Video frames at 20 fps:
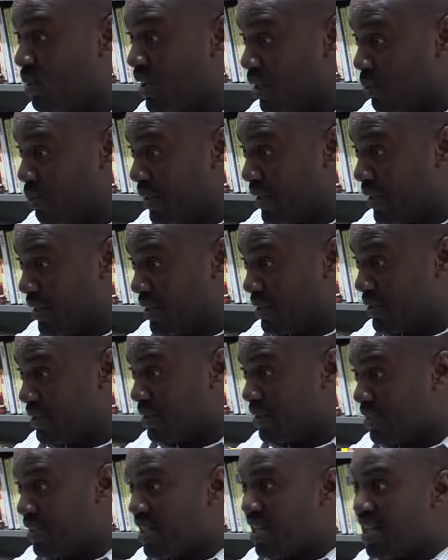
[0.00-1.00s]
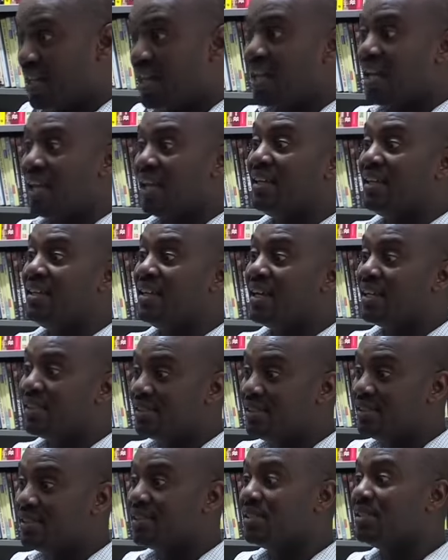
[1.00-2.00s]
independent.
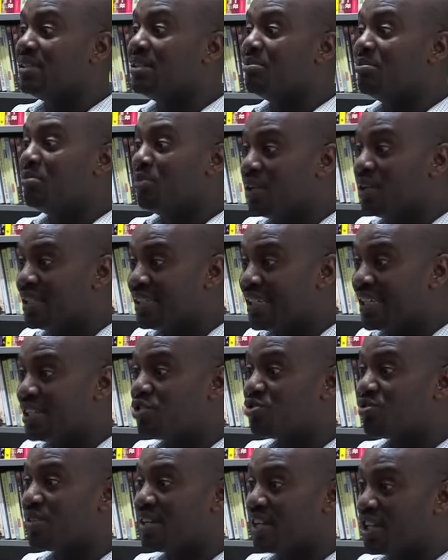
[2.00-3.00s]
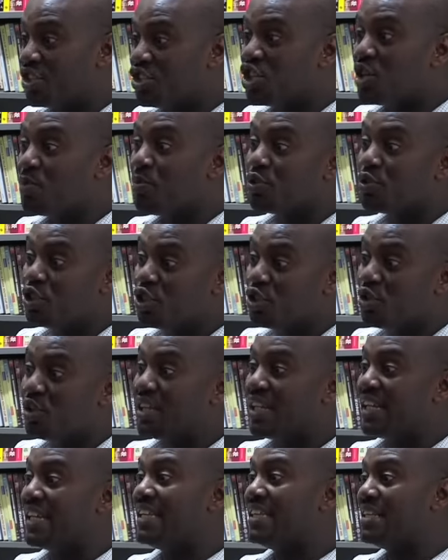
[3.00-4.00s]
Yet, Monitor's strategic positioning
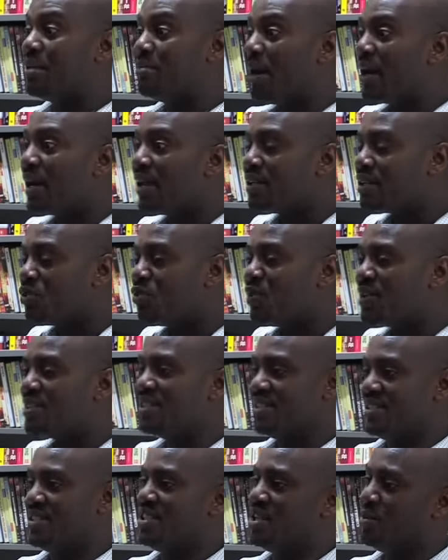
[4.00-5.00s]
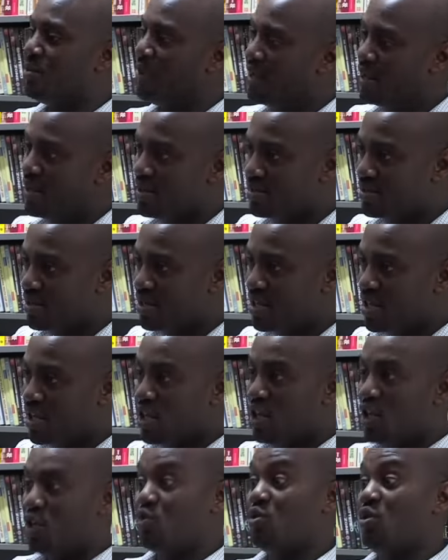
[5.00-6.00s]
in the market was its independence.
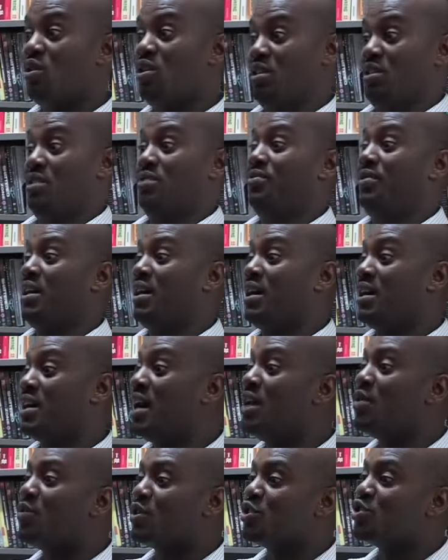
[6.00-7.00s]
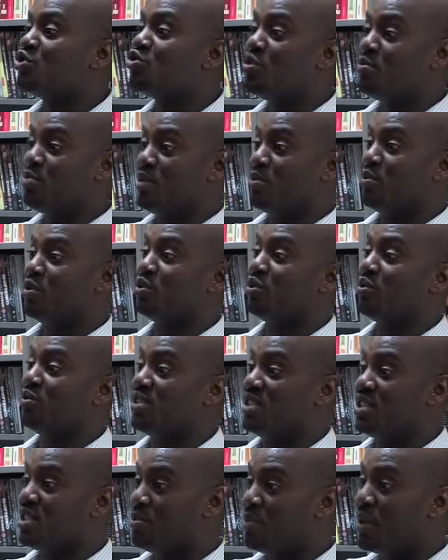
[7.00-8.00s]
So if the Aga Khan was stripping Monitor of
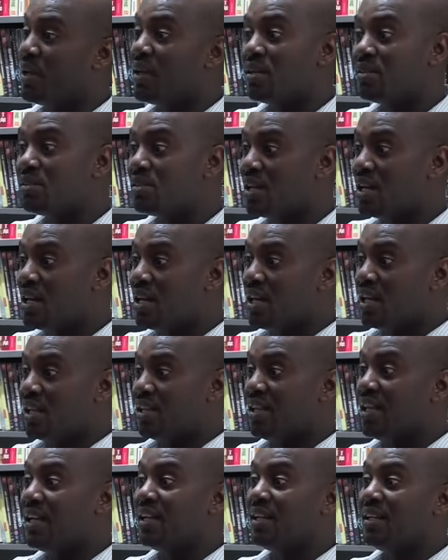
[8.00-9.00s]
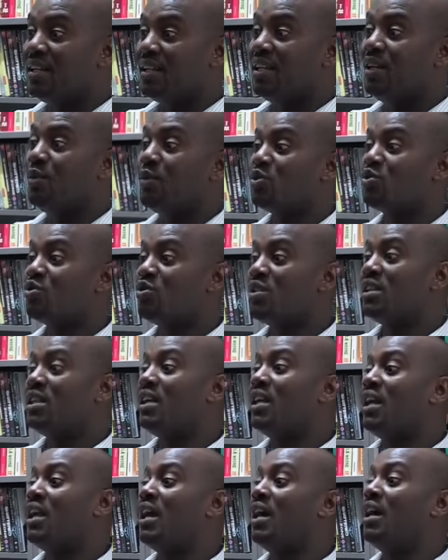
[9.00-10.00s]
its independence, then he was creating
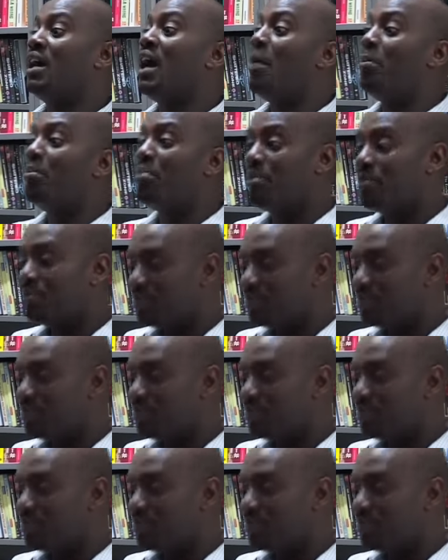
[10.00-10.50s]
a gap